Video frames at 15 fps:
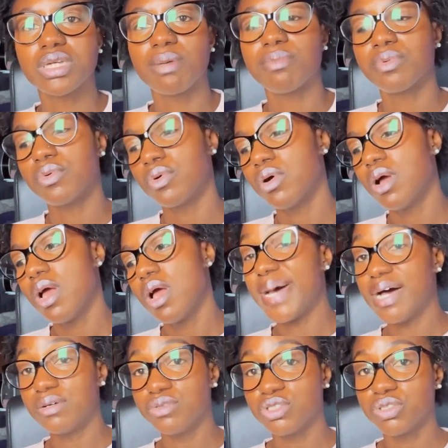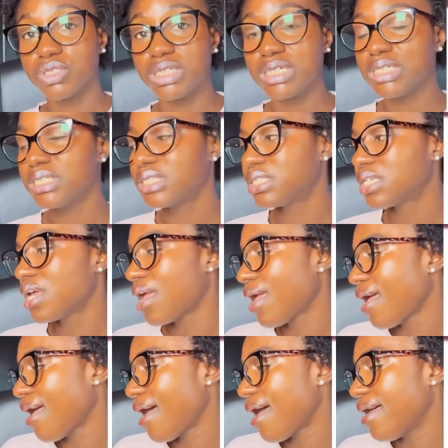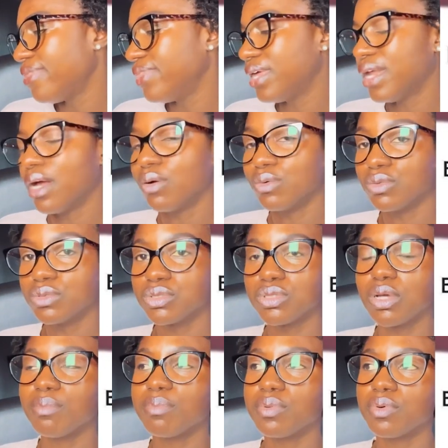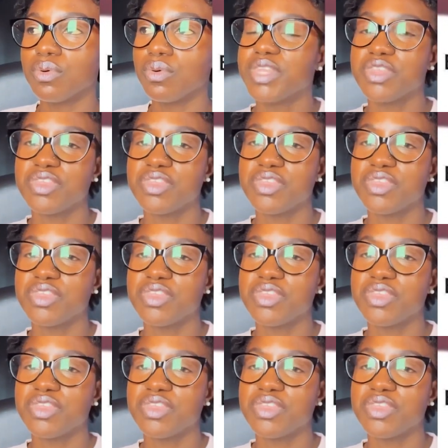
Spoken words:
I bought Boundaries and then I also bought The